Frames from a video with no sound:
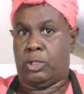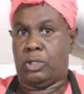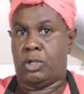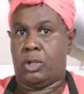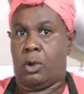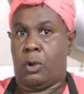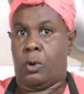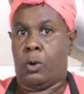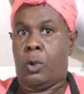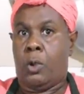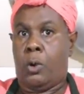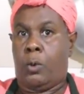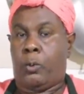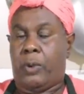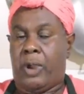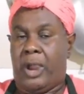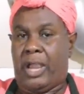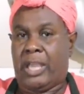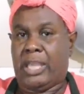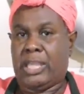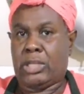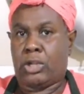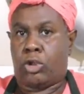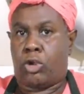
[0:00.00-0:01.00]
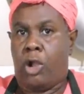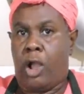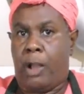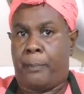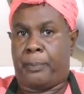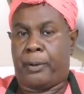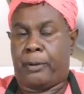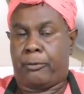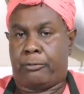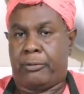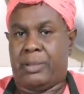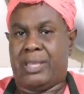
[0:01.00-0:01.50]
doing now we're
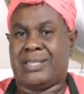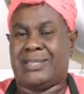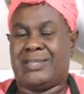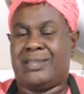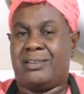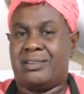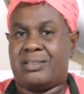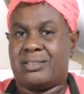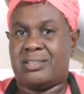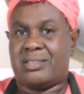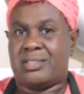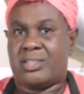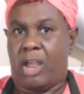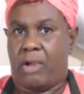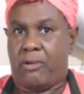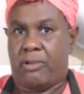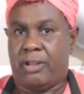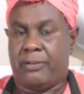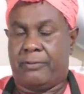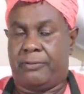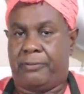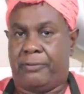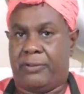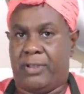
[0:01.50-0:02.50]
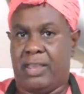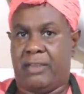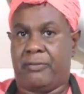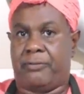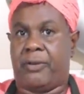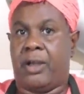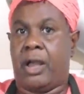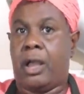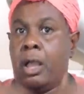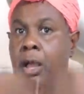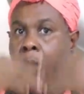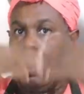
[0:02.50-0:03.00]
incorporating the sorrel
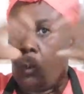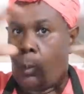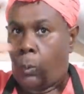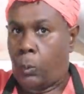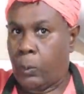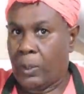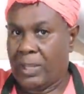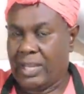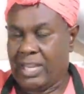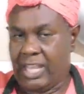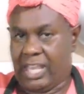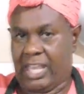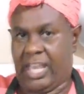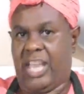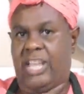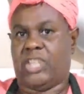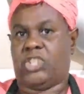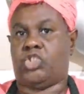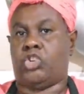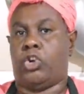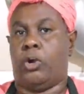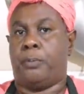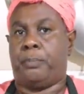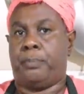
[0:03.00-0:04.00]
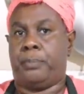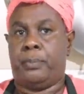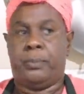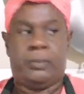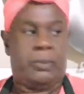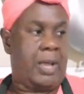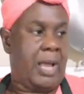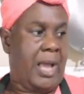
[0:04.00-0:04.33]
flavor with the ketchup